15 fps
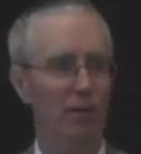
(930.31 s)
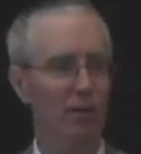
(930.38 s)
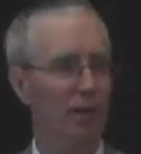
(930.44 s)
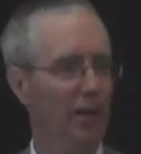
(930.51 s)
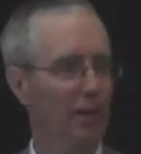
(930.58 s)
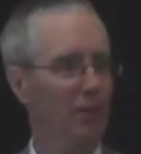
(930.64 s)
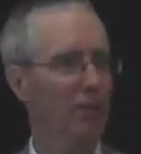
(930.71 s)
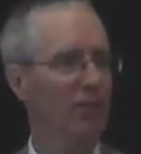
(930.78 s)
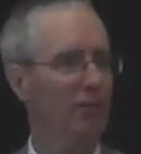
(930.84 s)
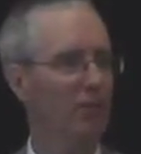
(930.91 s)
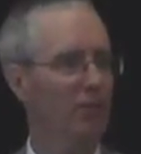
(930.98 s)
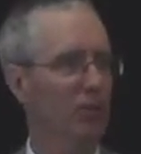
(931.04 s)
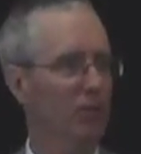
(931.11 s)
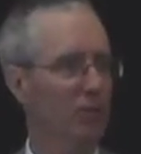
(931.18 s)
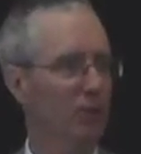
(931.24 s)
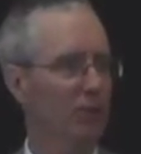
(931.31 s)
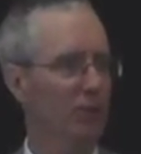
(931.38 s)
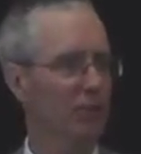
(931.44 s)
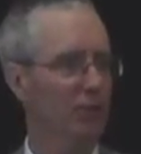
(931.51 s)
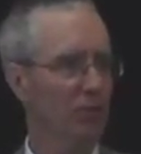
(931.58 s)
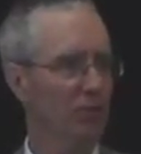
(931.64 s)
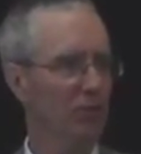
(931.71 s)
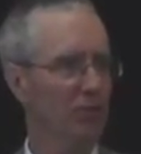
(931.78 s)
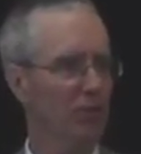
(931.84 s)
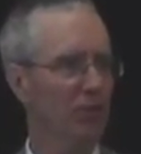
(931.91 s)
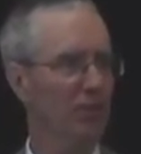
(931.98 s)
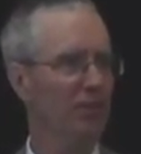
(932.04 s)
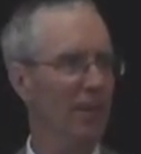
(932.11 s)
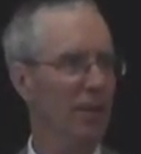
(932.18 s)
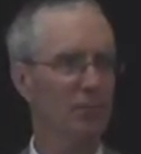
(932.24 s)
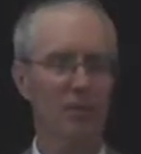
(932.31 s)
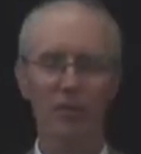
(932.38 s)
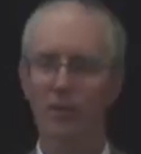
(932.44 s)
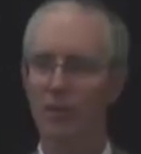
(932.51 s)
Not a good situation. So these are the types of